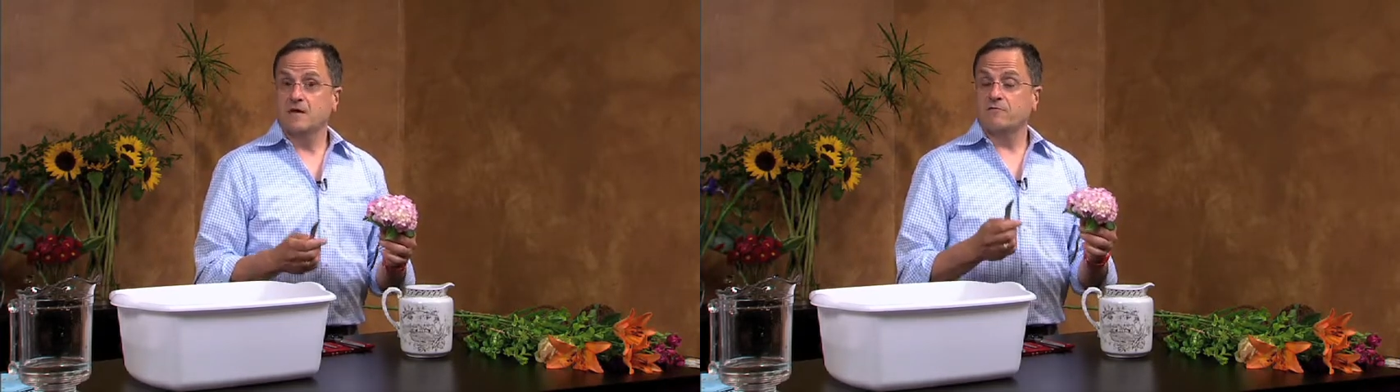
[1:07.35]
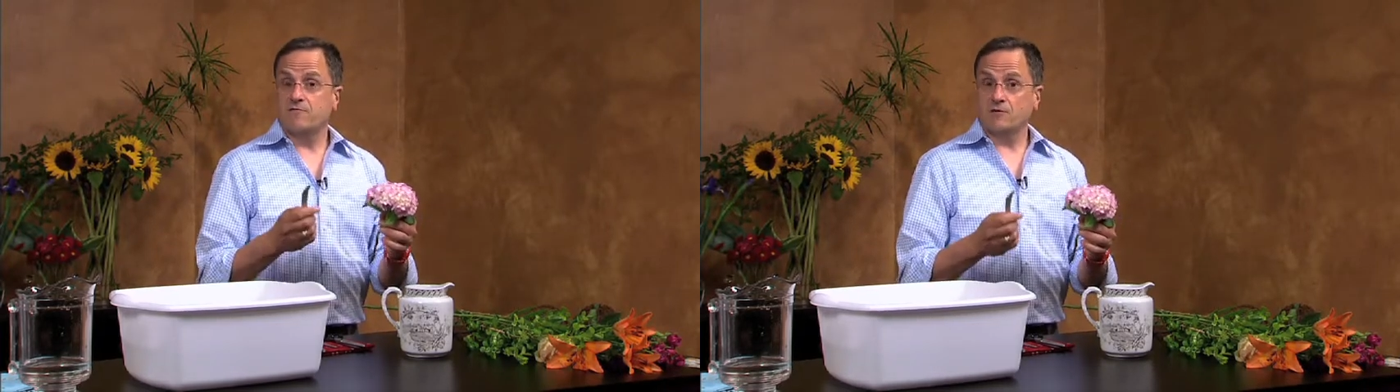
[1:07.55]

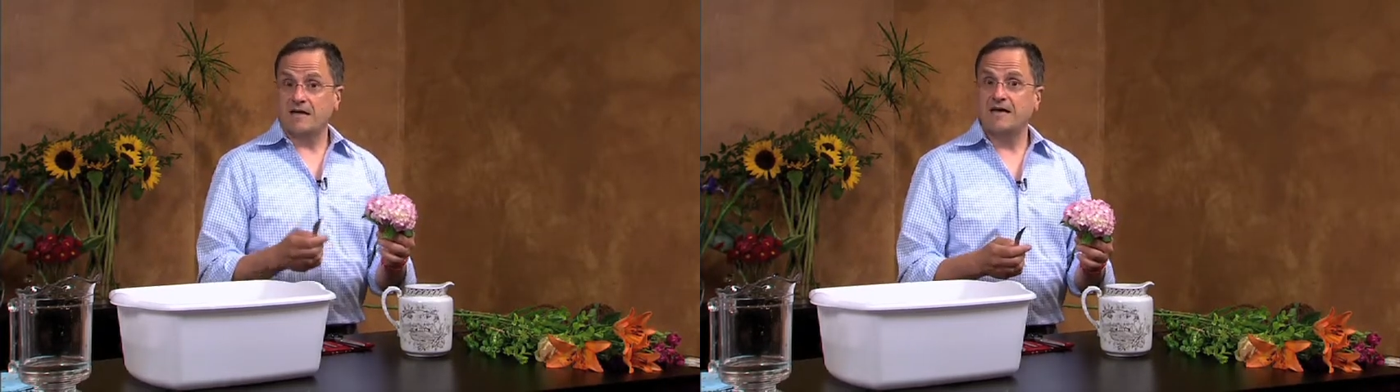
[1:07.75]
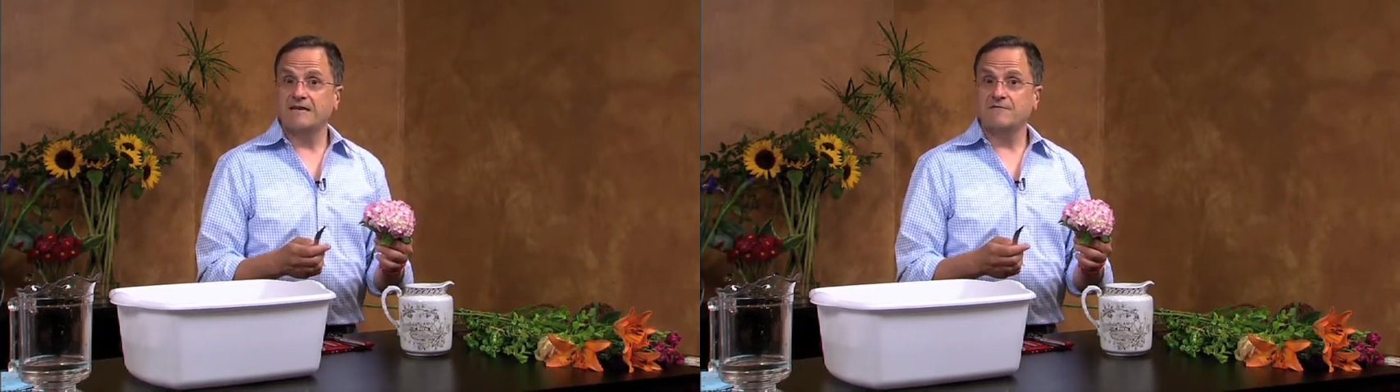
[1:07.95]
for
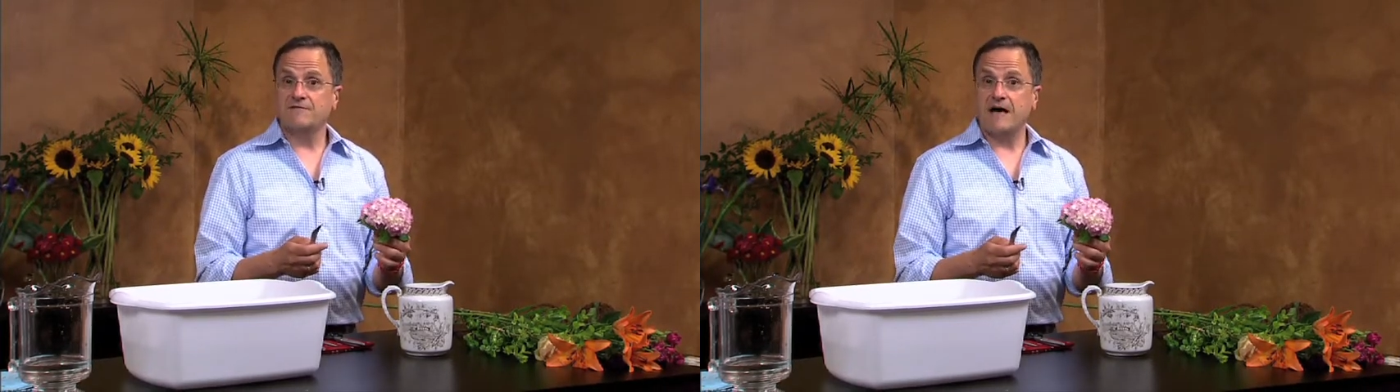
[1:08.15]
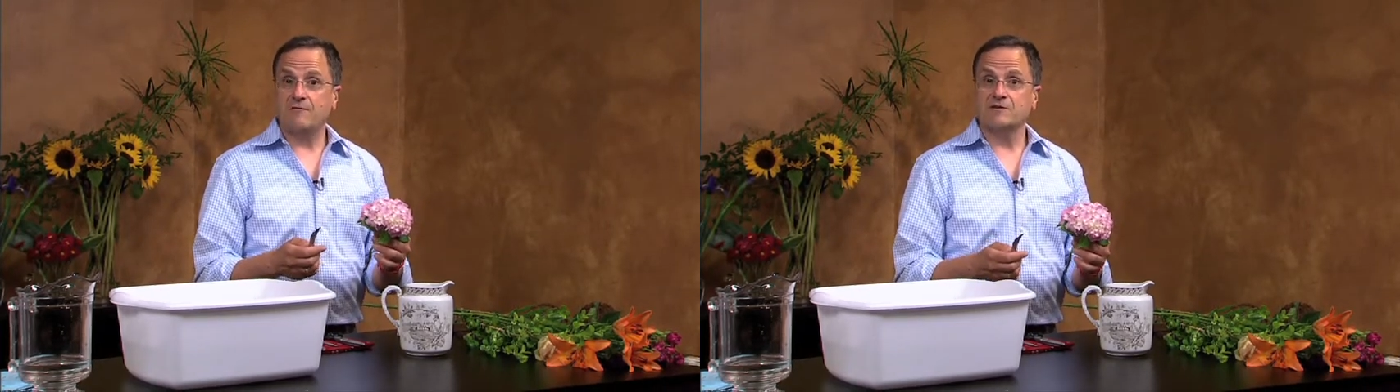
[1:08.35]
cutting
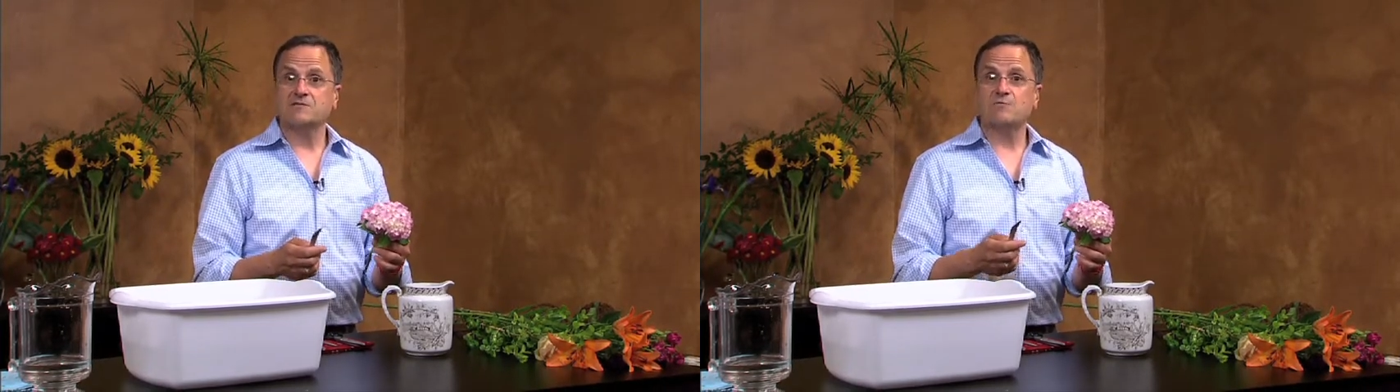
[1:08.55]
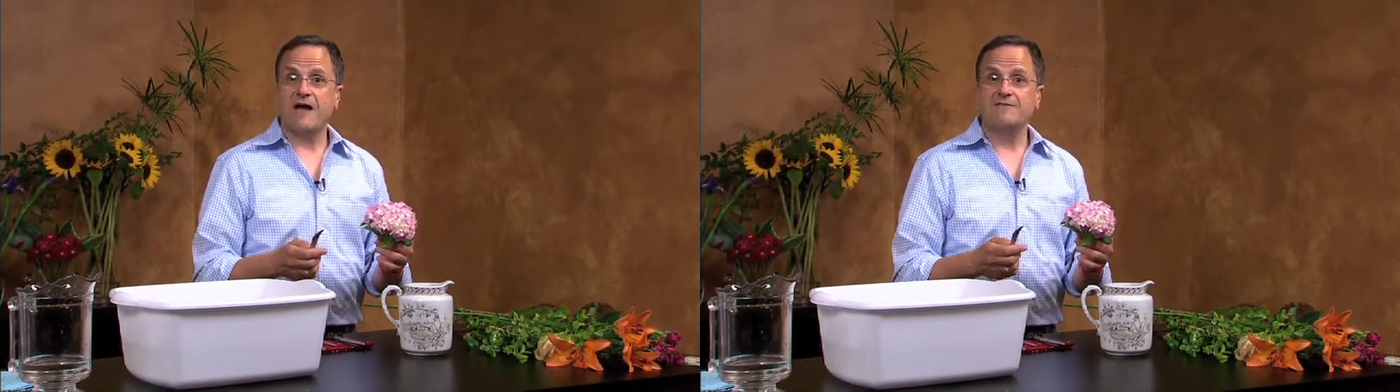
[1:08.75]
flowers
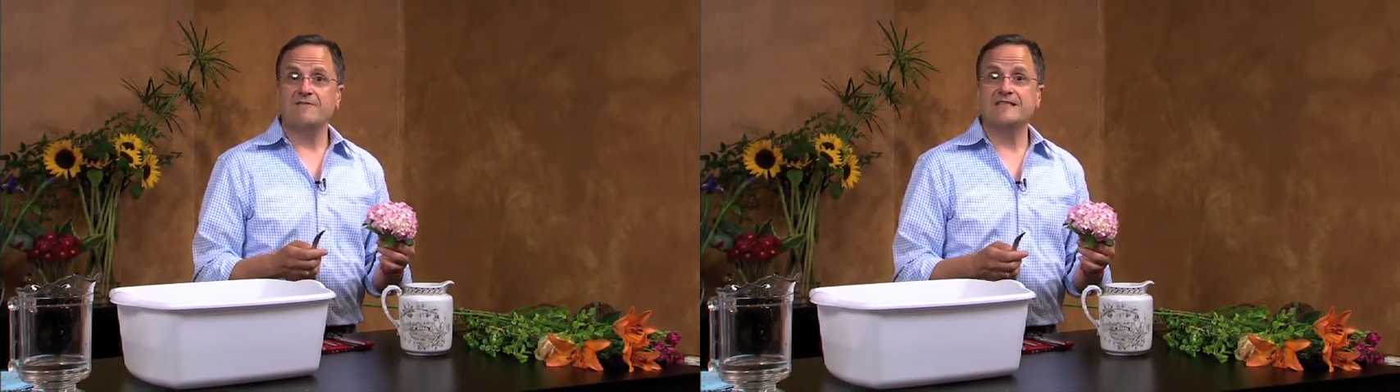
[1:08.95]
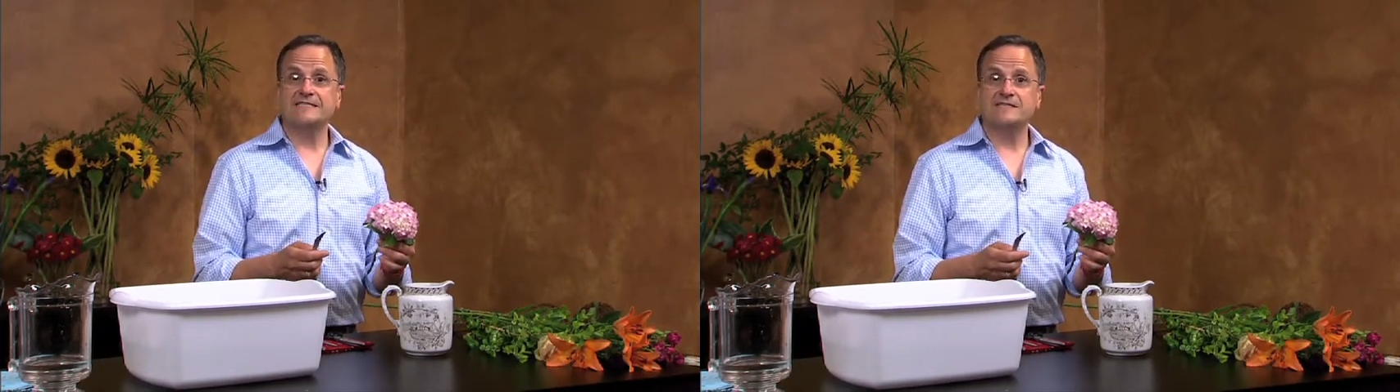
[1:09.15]
rather
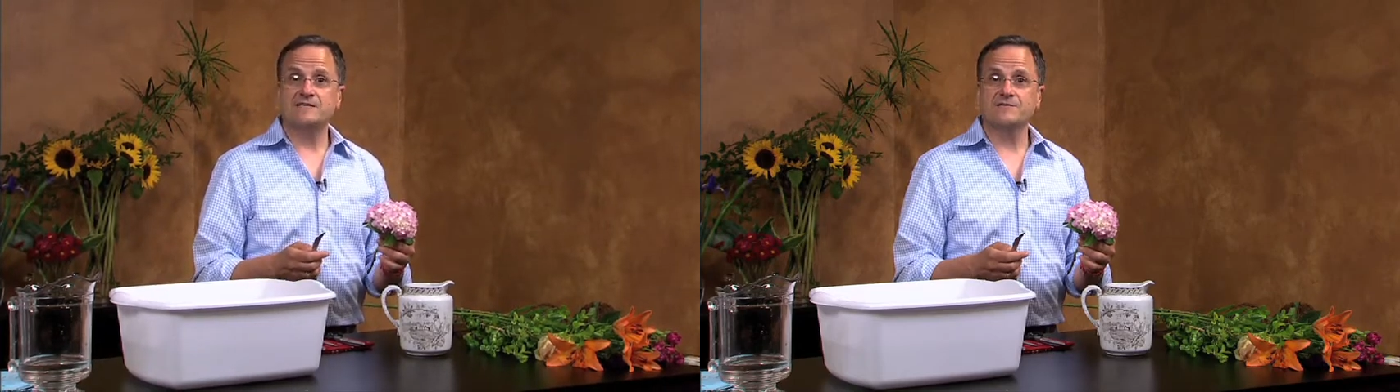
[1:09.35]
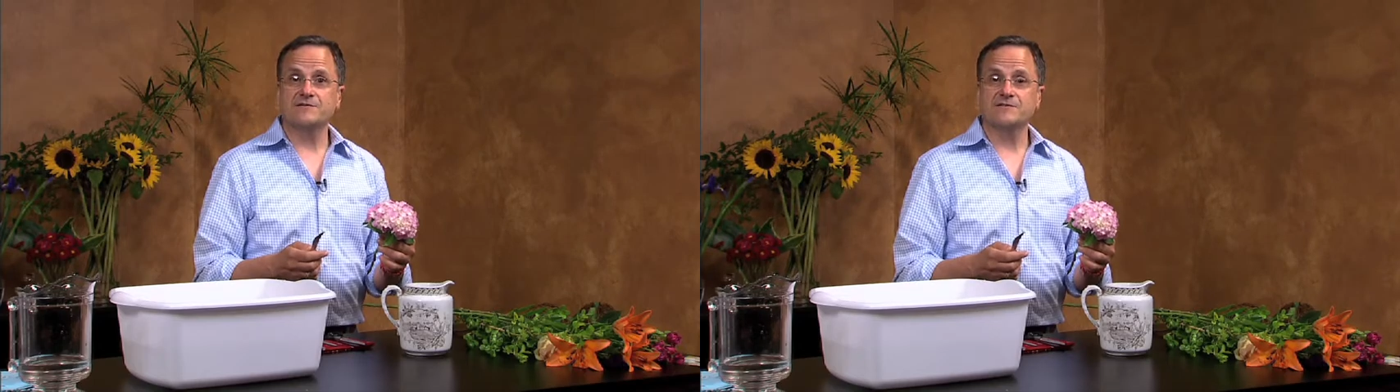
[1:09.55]
than
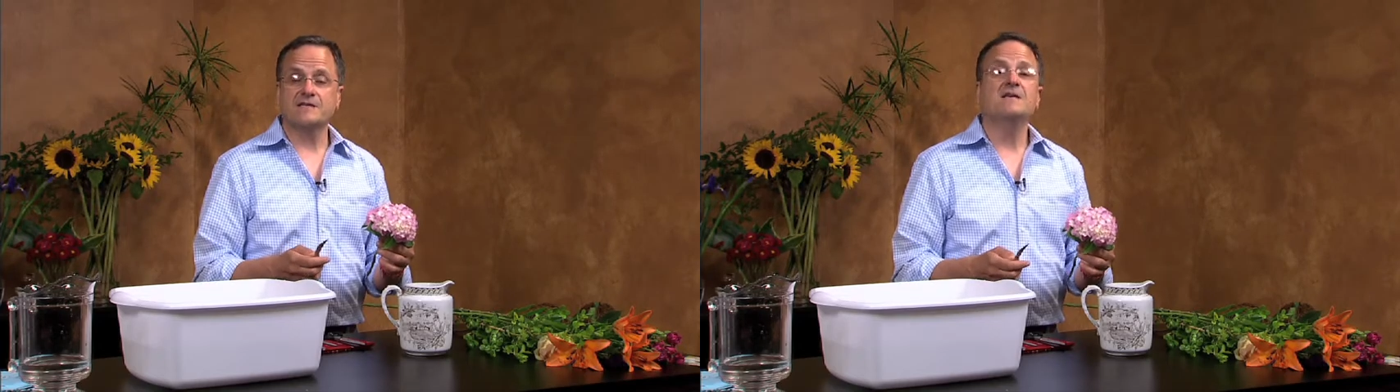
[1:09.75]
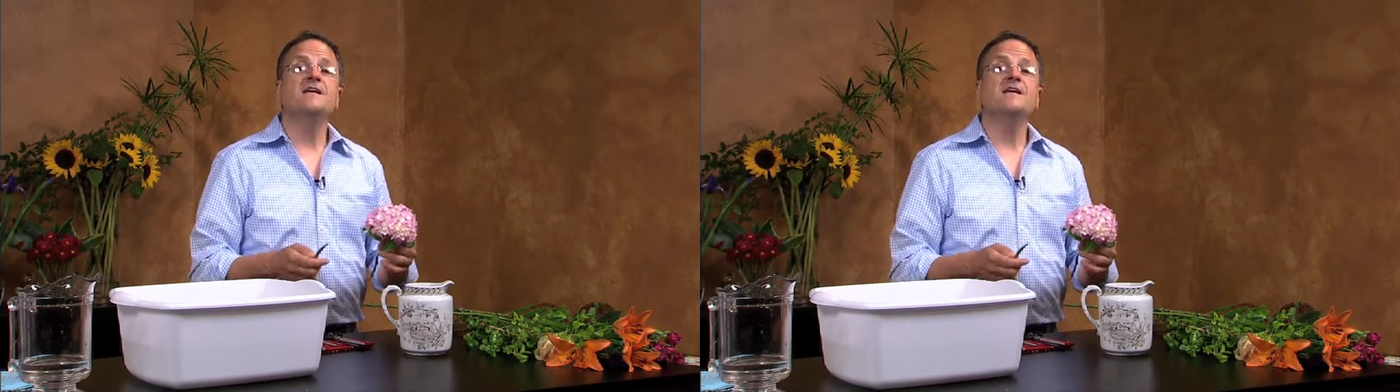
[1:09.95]
scissors.